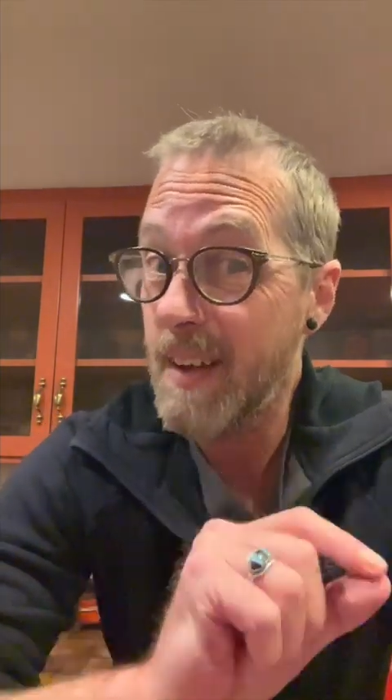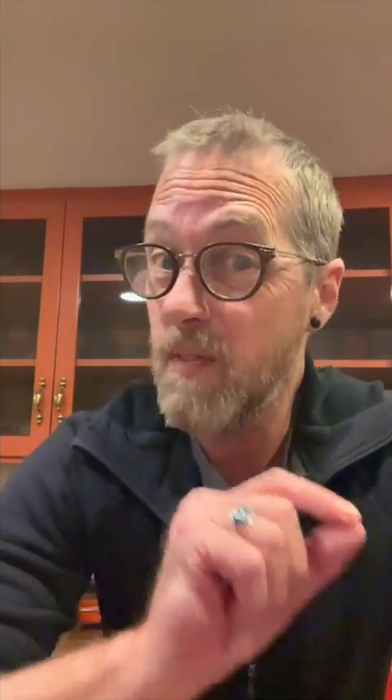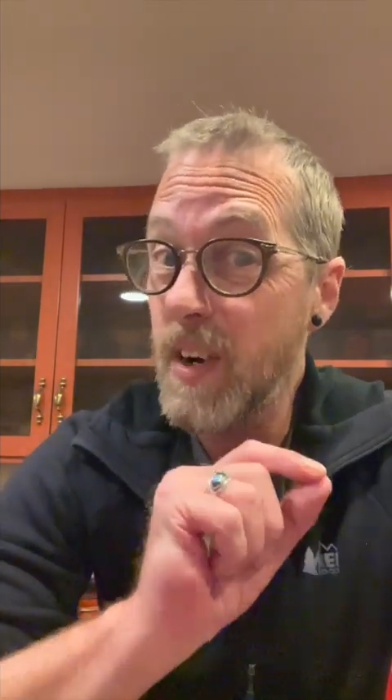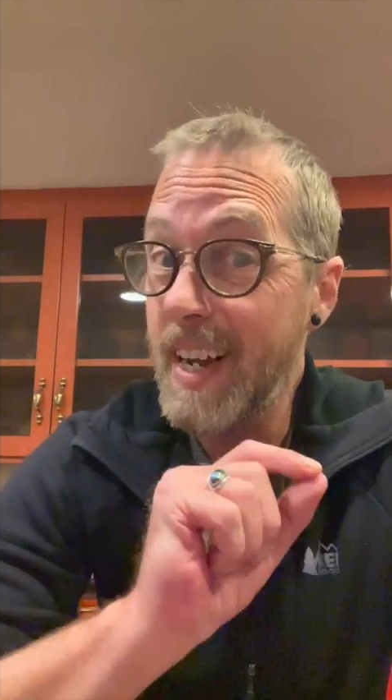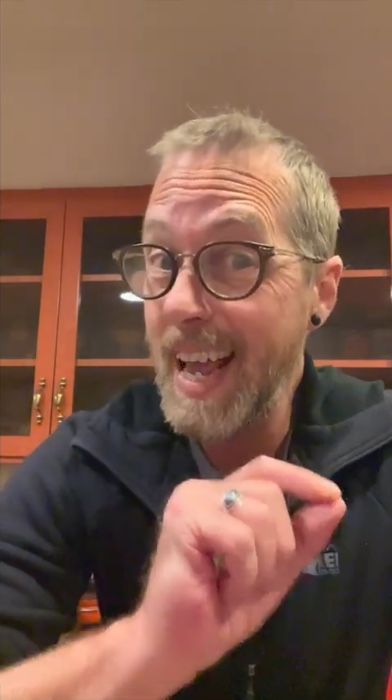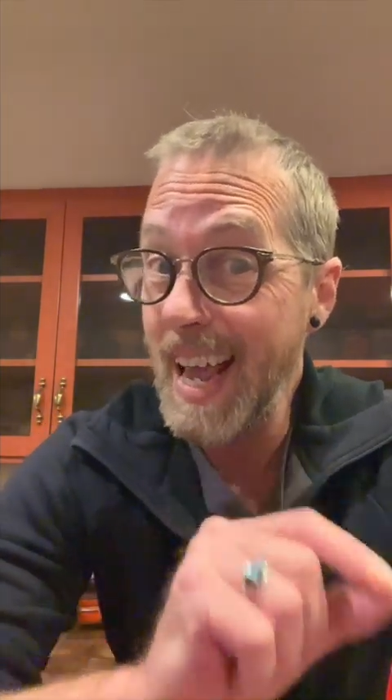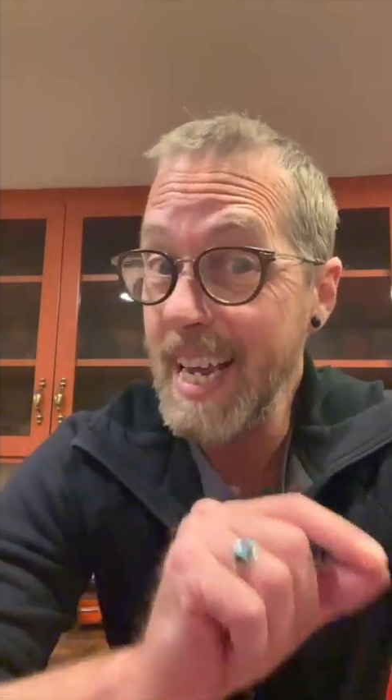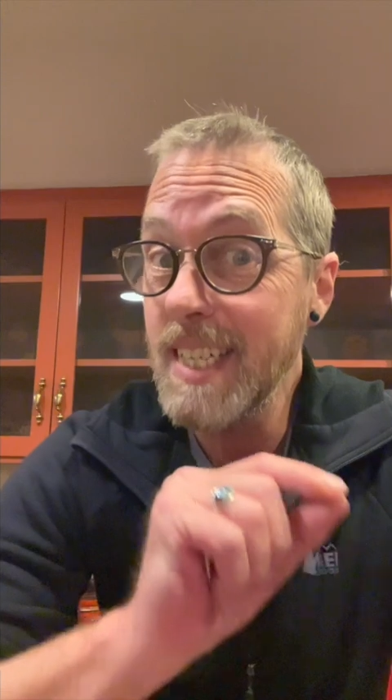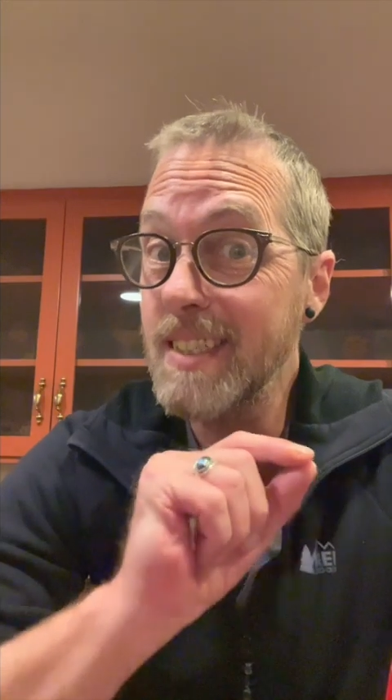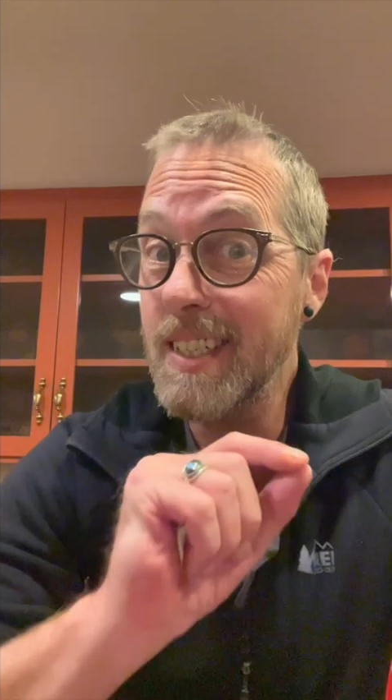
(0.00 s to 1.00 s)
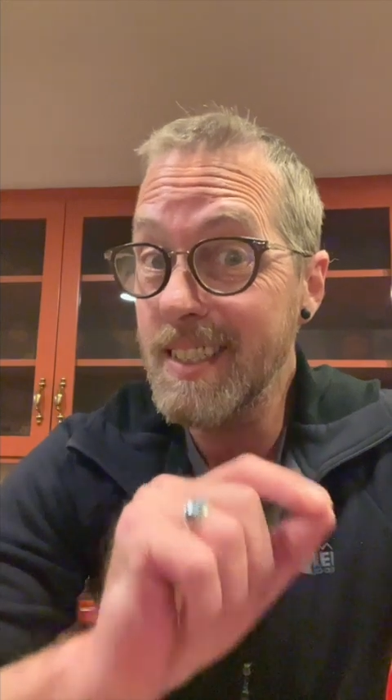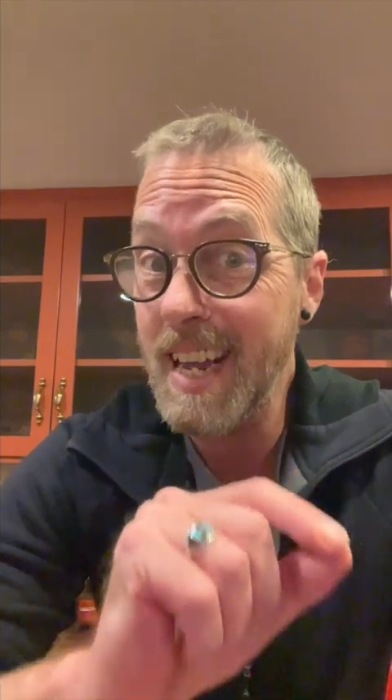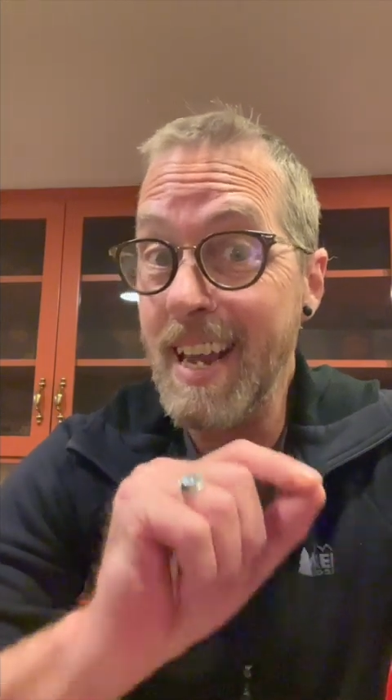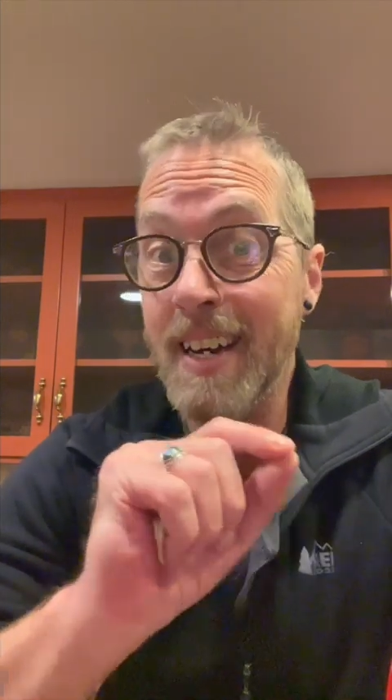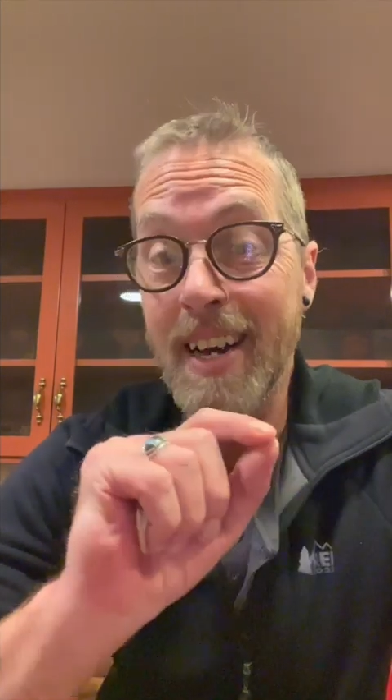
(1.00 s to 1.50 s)
every 8 to
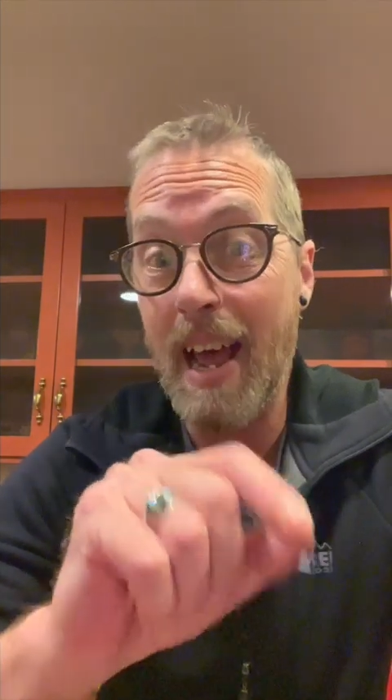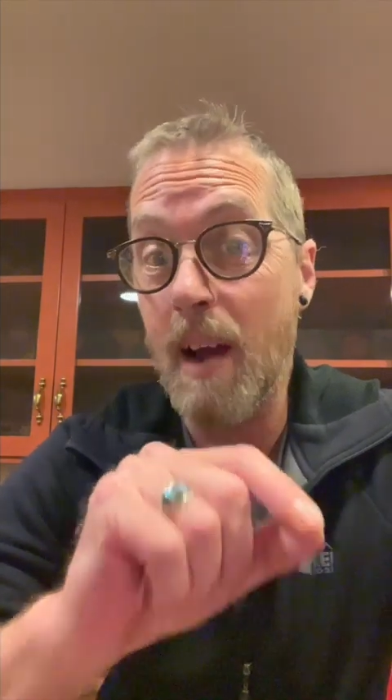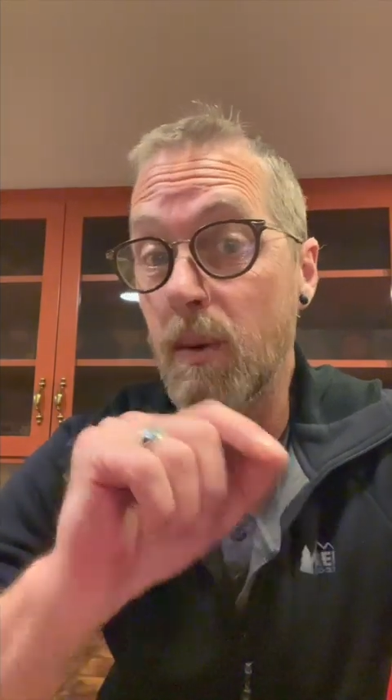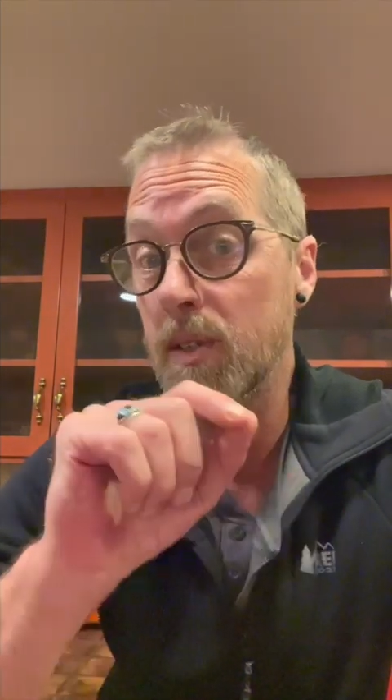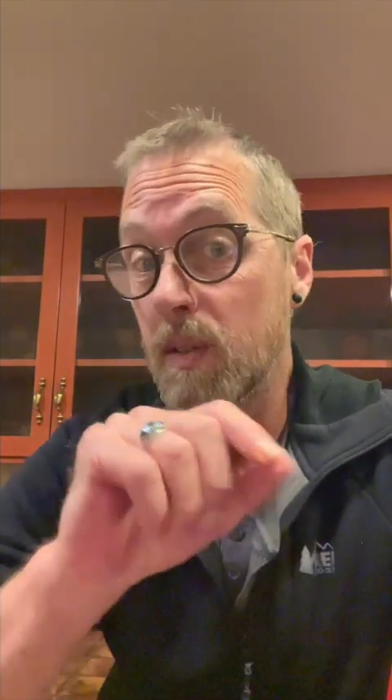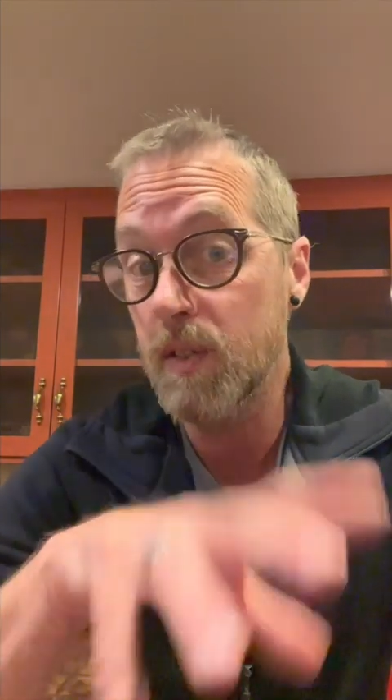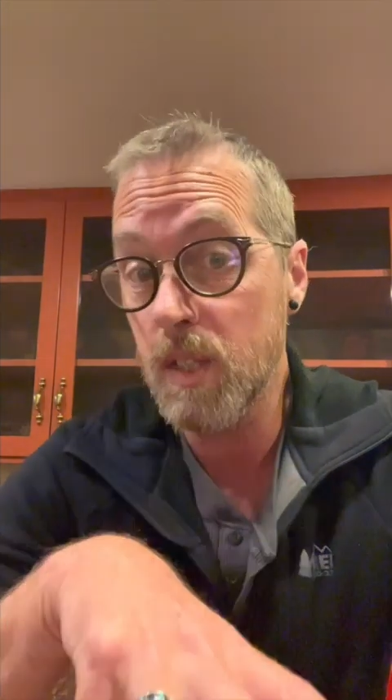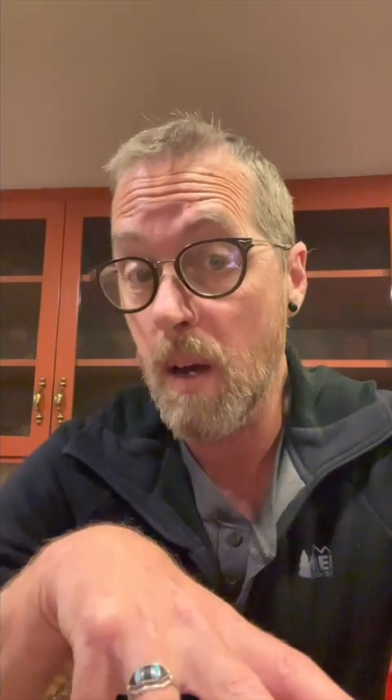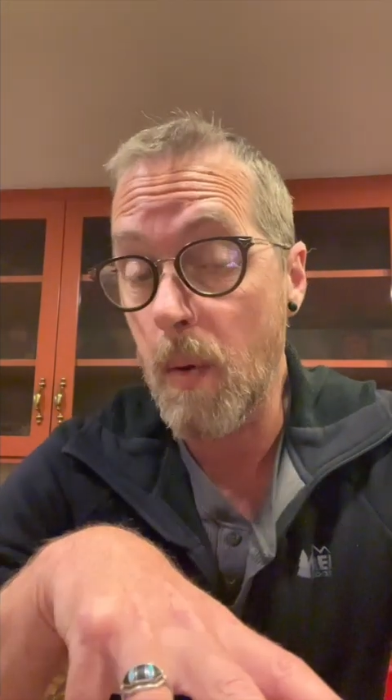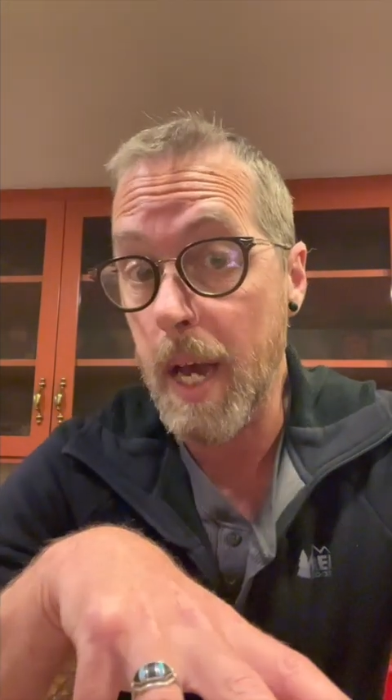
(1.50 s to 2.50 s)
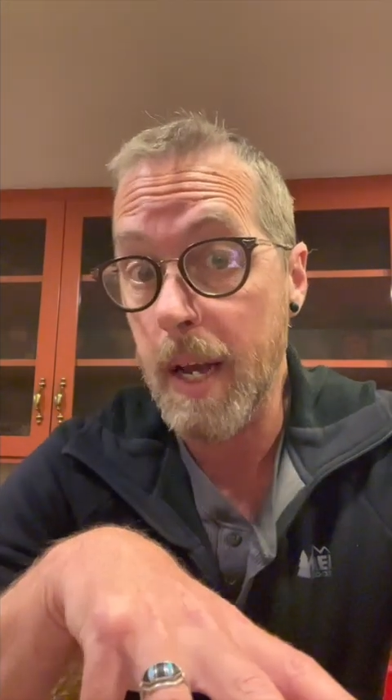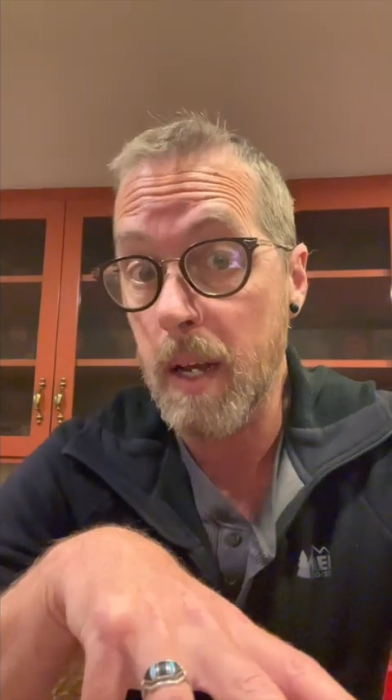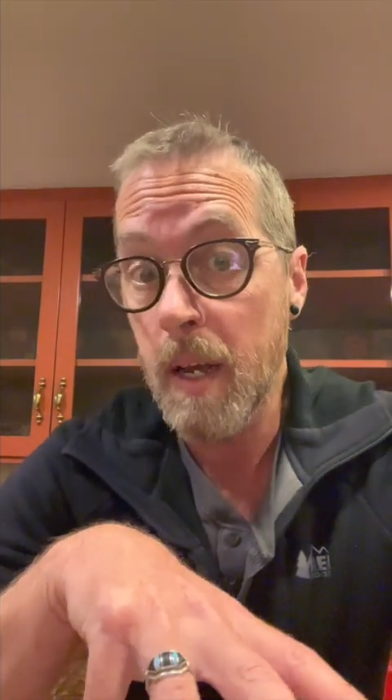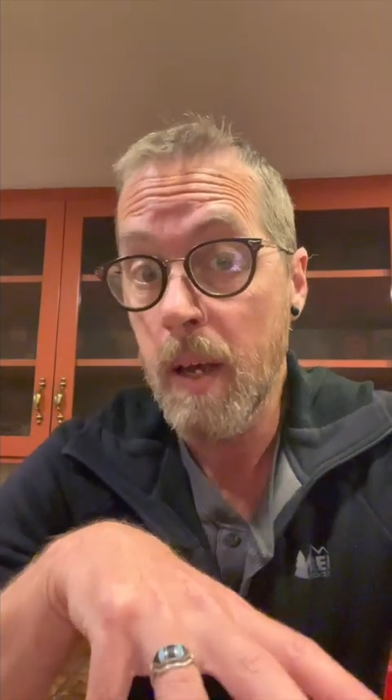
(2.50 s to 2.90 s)
10 hours of sewing.